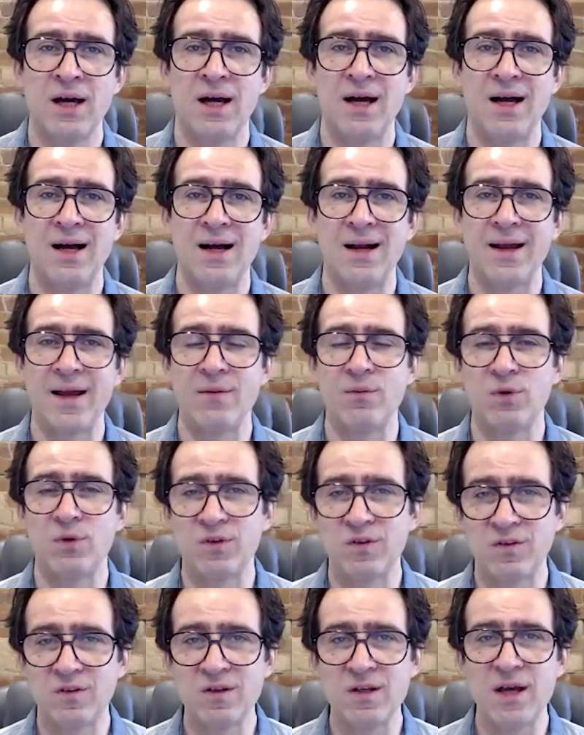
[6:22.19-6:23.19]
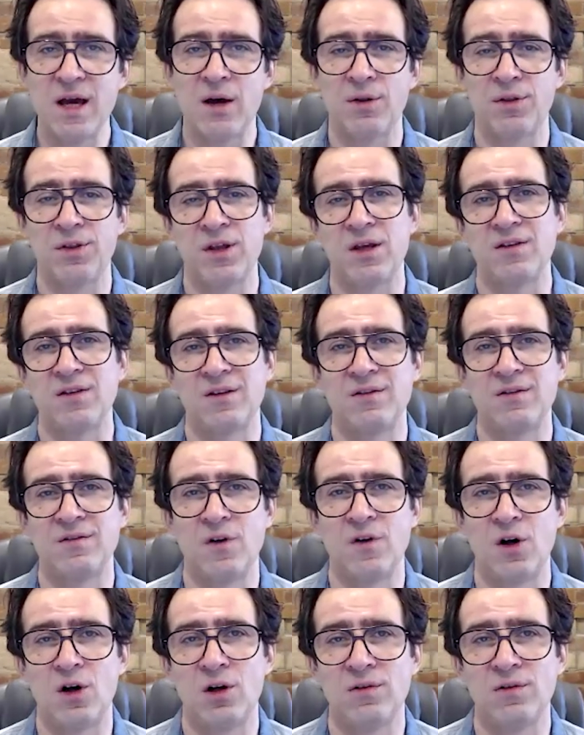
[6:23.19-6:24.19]
And we'll see how things
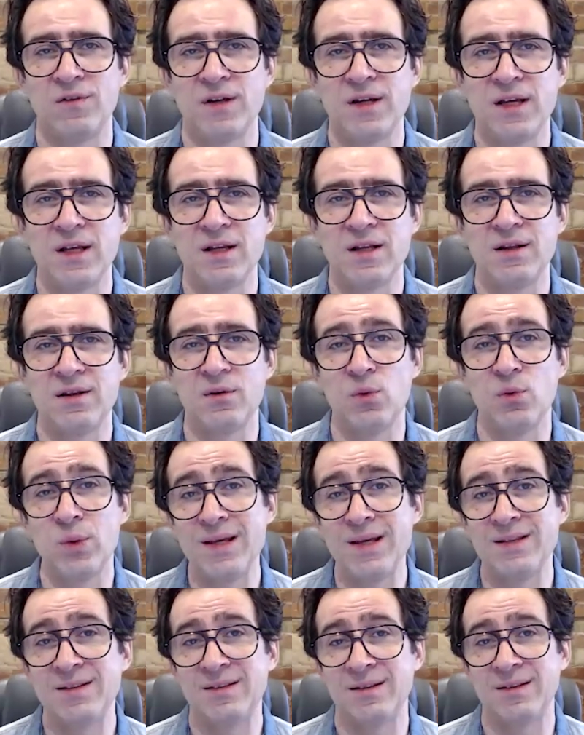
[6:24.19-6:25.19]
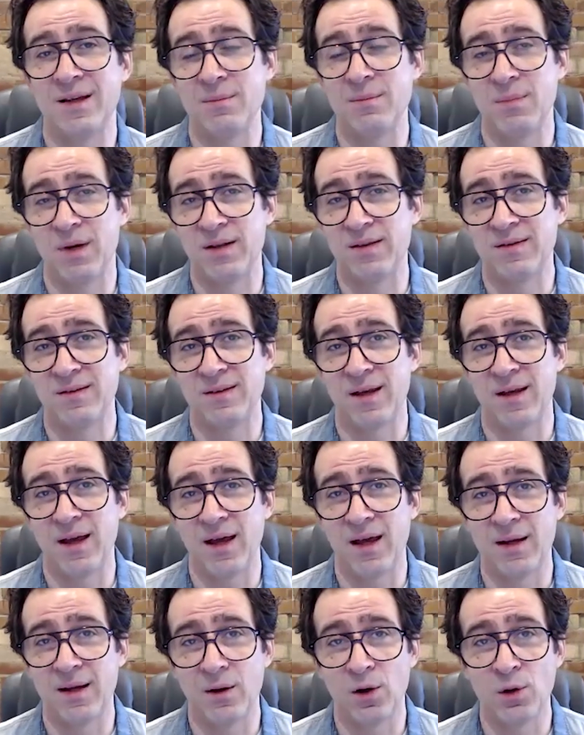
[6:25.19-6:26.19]
evolve in the weeks and months
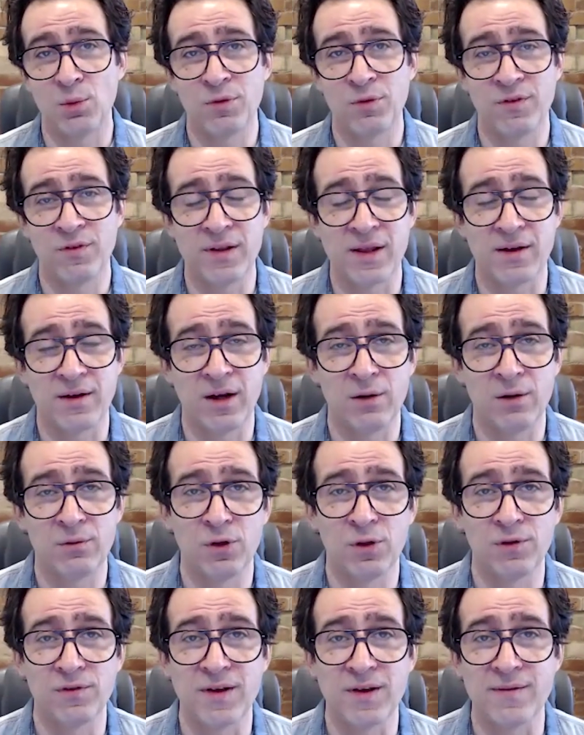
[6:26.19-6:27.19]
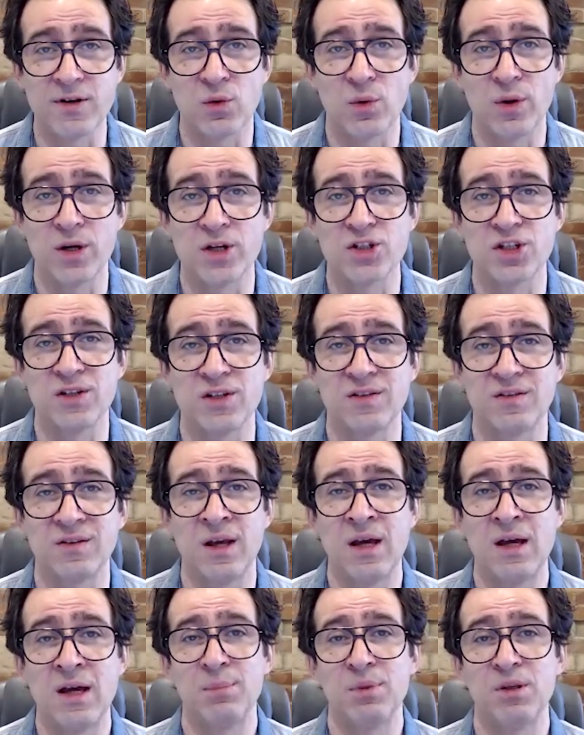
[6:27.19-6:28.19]
ahead. I hope you find that helpful. If you have any questions,
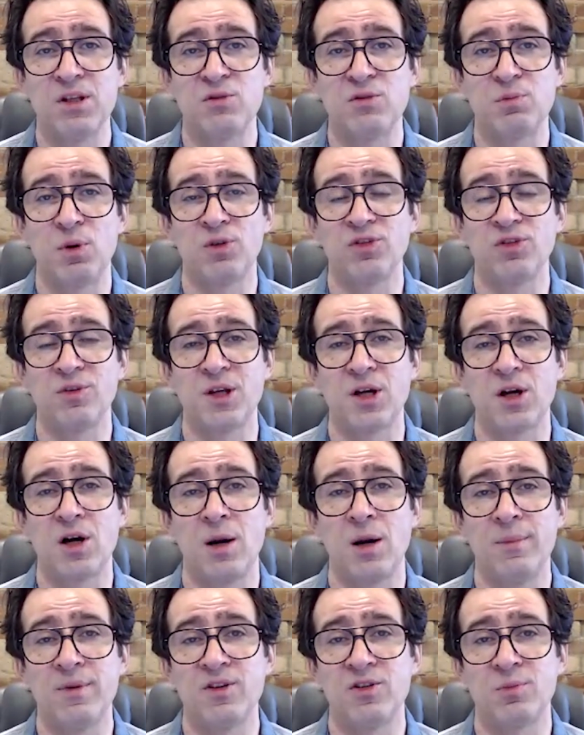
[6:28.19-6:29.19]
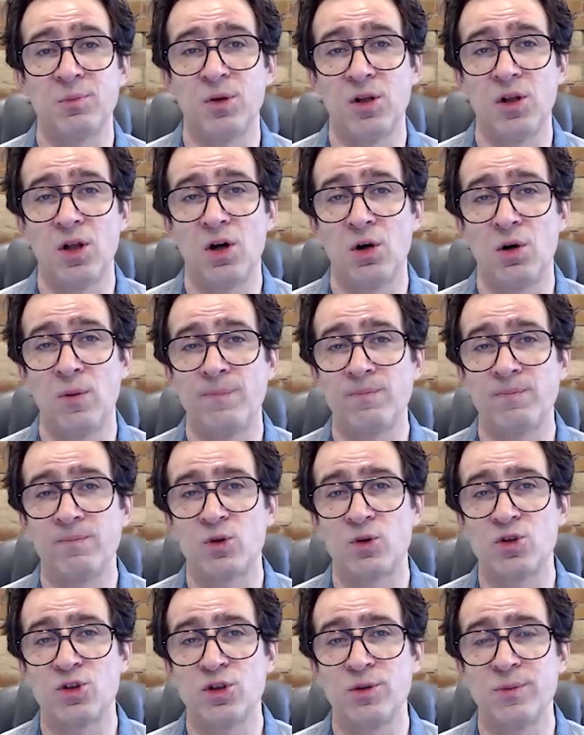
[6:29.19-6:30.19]
please post them in the comments below
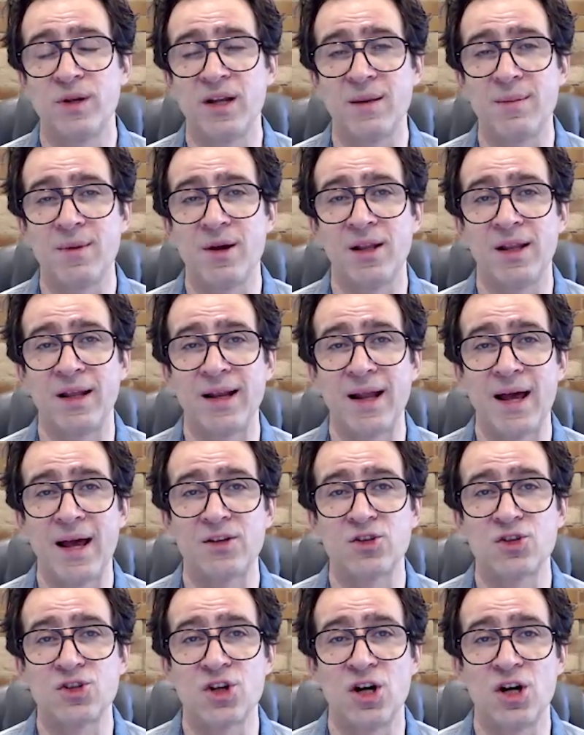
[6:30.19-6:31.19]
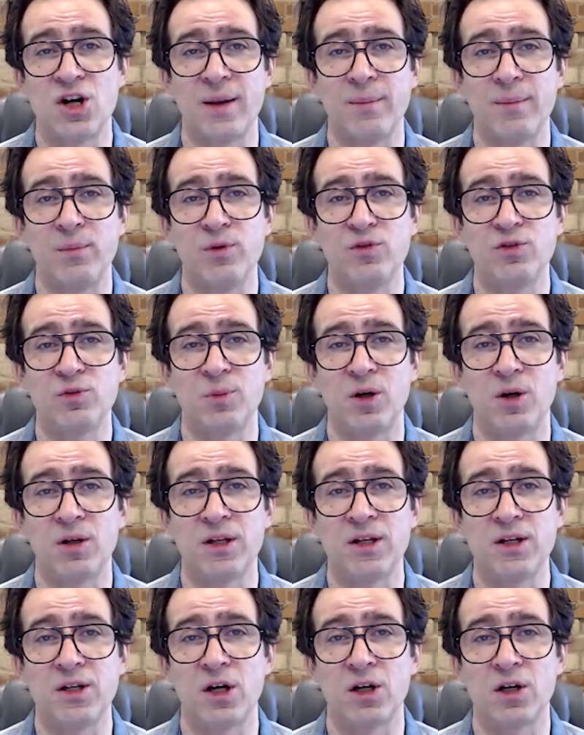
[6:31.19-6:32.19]
or shoot me an email at
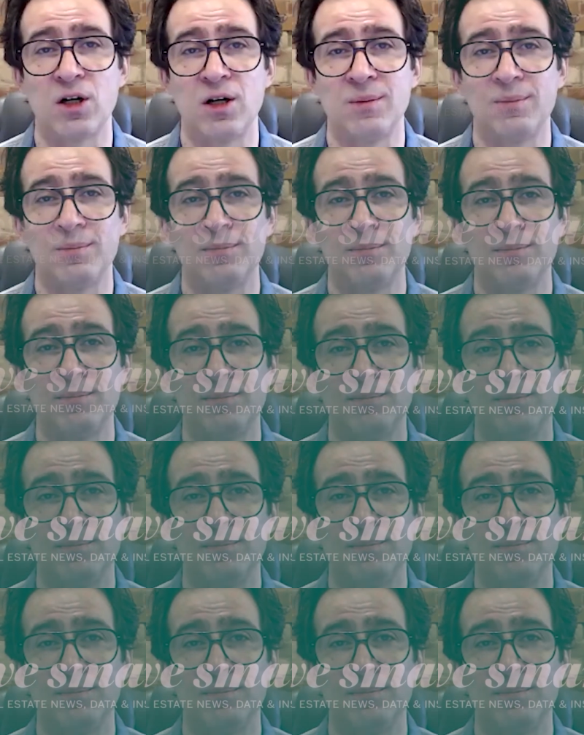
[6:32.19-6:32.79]
askjohn@movesmartly.com.